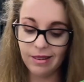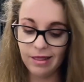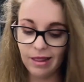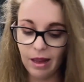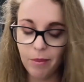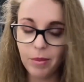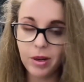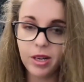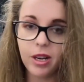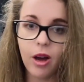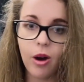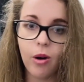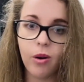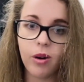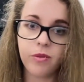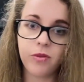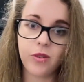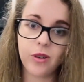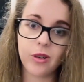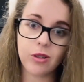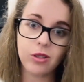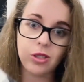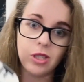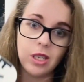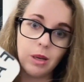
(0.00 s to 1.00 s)
Let me know if
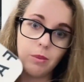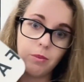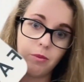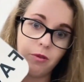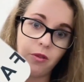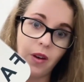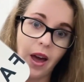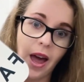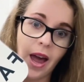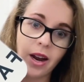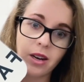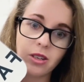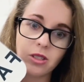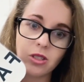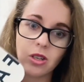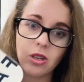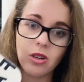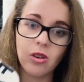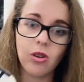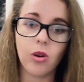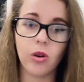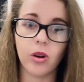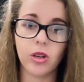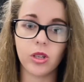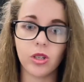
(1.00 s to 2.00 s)
you're Team
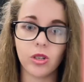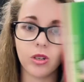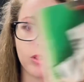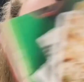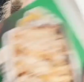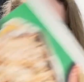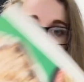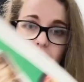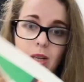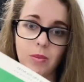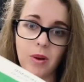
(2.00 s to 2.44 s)
Factor or you're Team